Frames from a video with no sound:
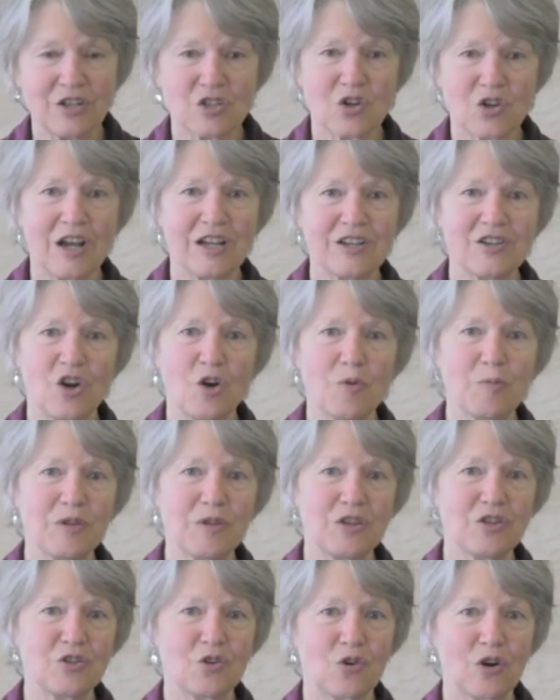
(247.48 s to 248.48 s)
trying to open
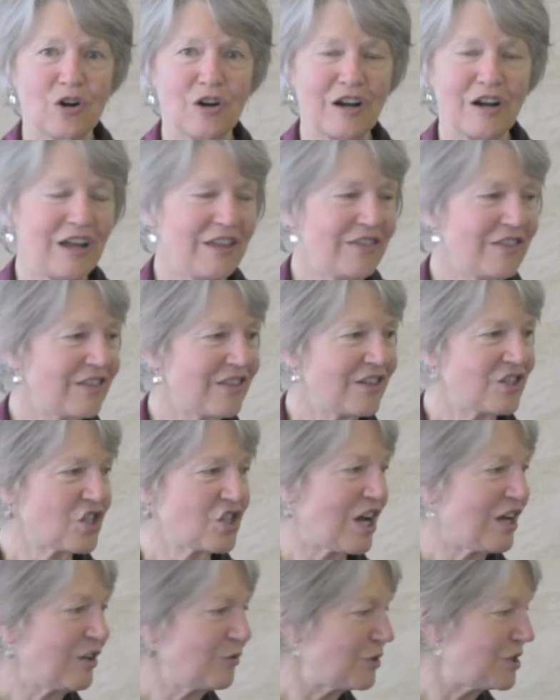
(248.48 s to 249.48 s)
the door, and the
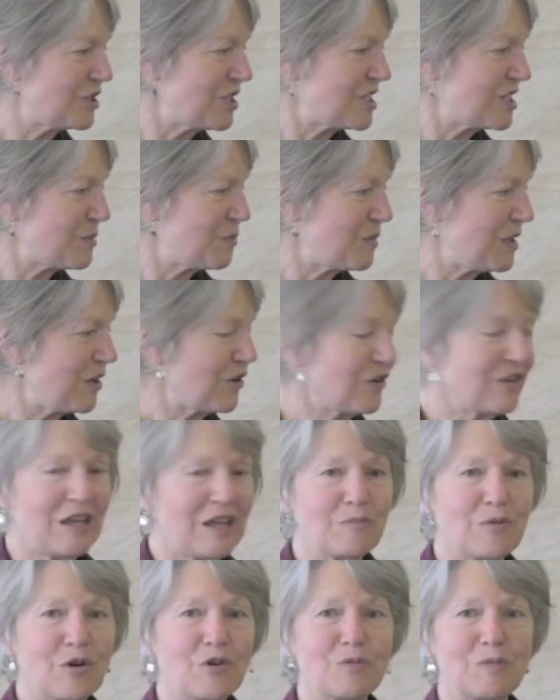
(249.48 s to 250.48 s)
child would disappear, and
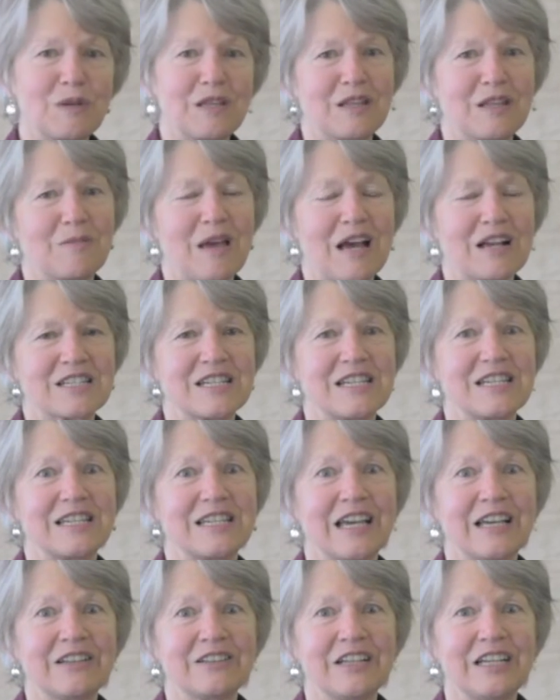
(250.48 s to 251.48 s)
they'd both be in the back seat
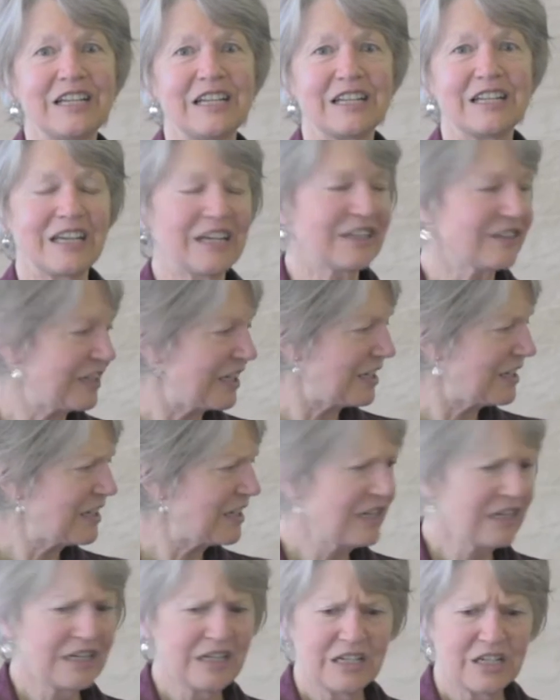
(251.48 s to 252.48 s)
giggling, and
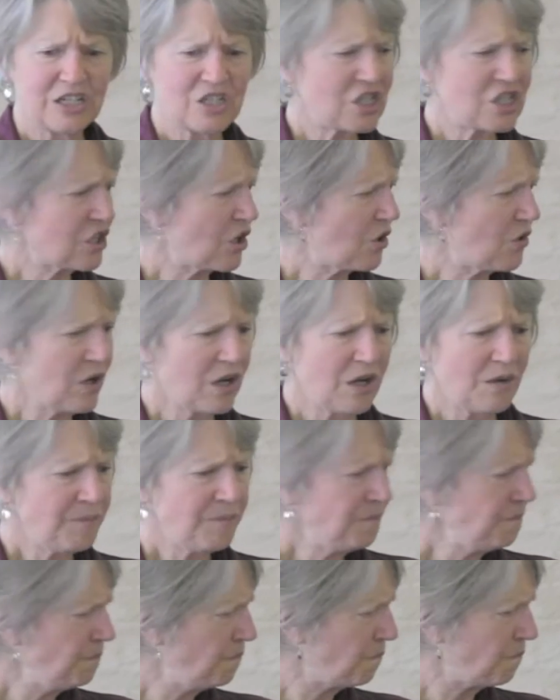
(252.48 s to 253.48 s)
she'd go,
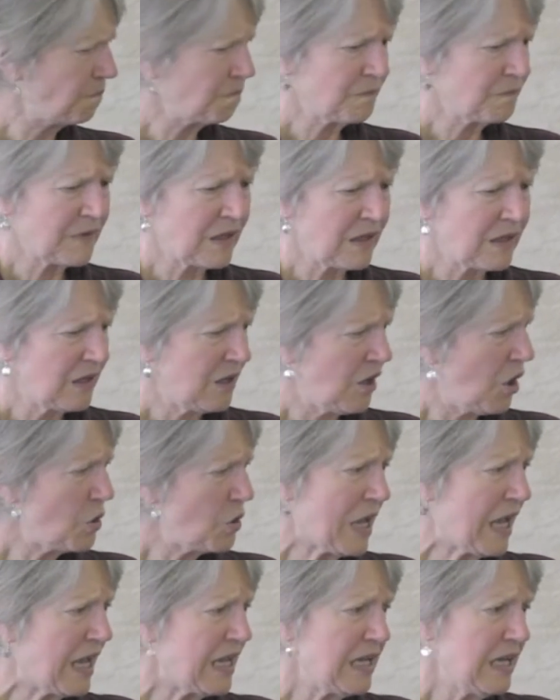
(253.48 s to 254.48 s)

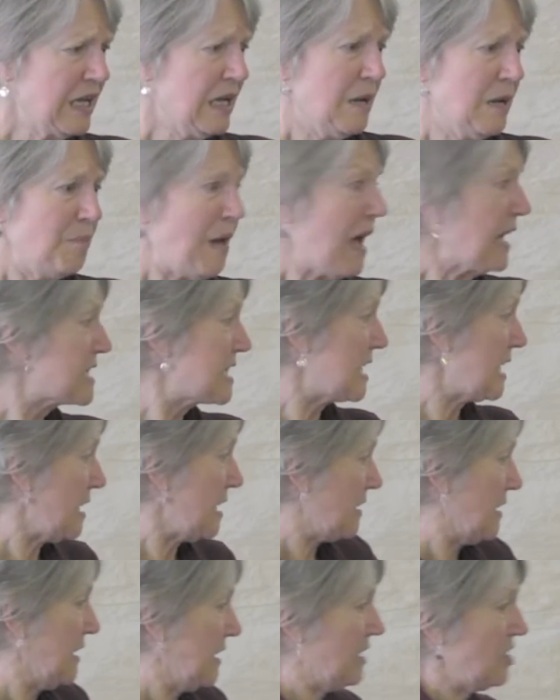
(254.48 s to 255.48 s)
okay, back seat.
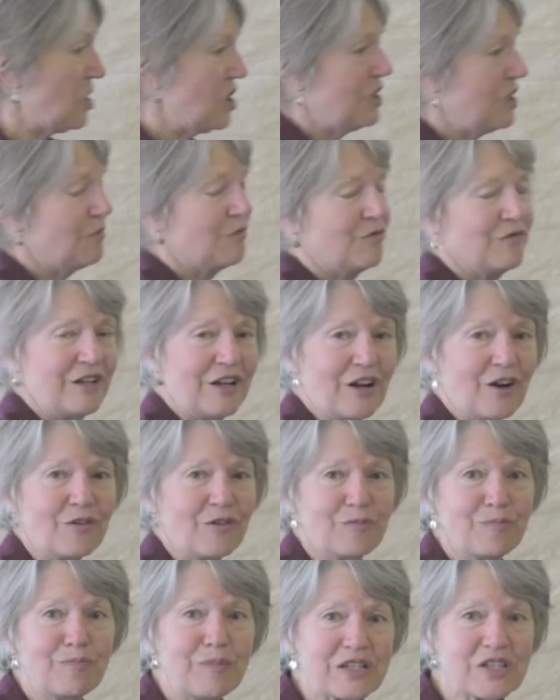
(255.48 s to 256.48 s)
And she'd,
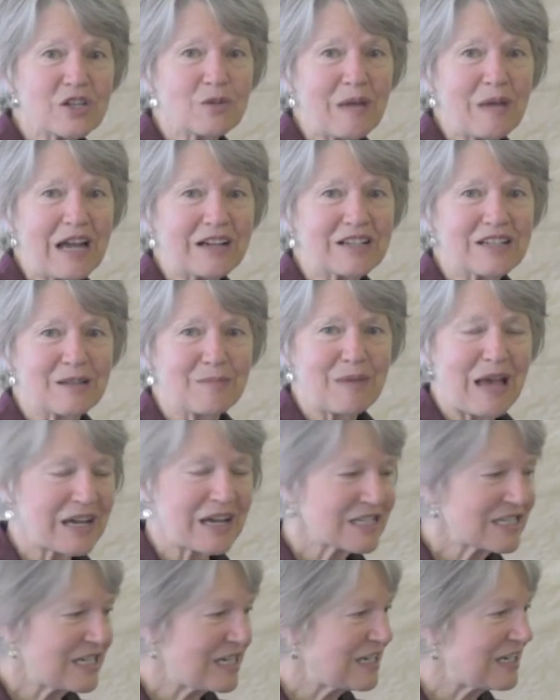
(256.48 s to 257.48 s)
bustle back to the
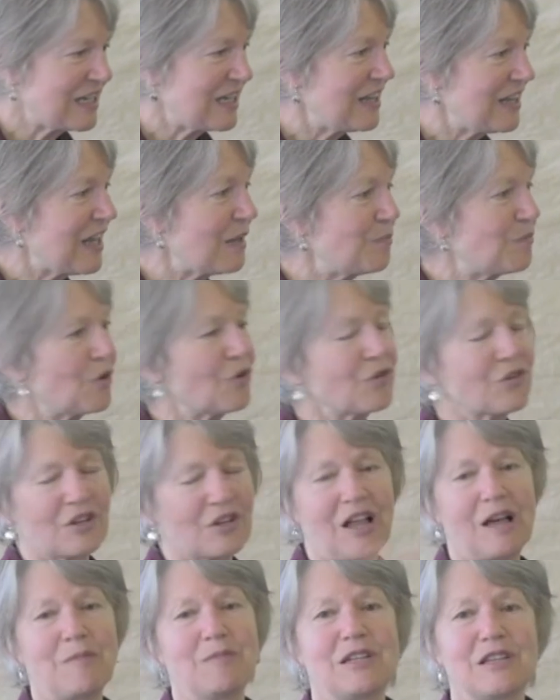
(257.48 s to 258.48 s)
back seat, and they both
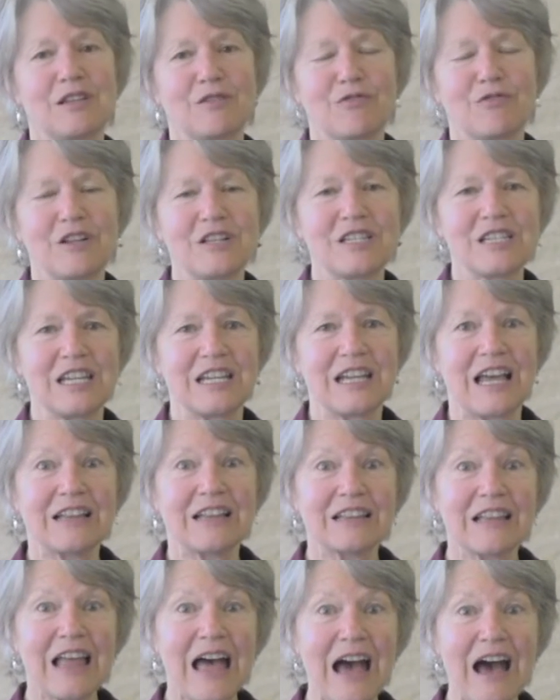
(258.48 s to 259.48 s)
climb into the front seat
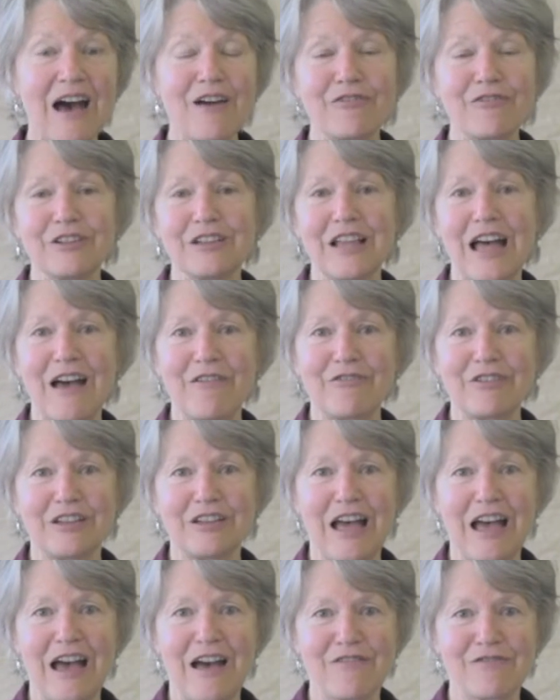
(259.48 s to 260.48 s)
and laugh and laugh and
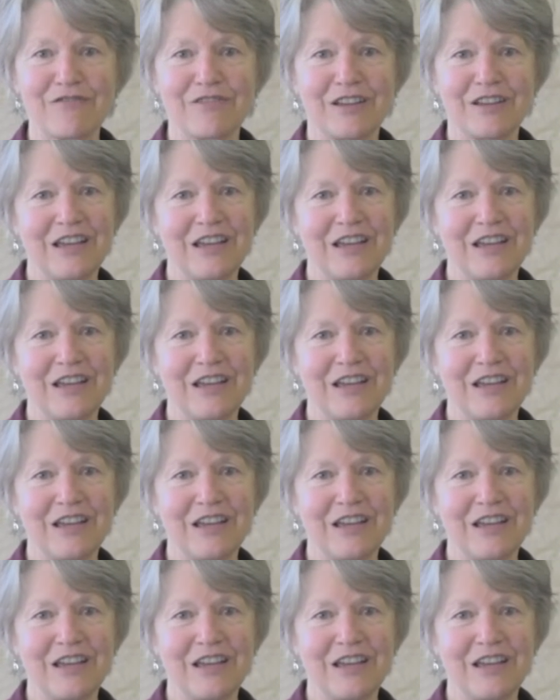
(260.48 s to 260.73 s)
laugh.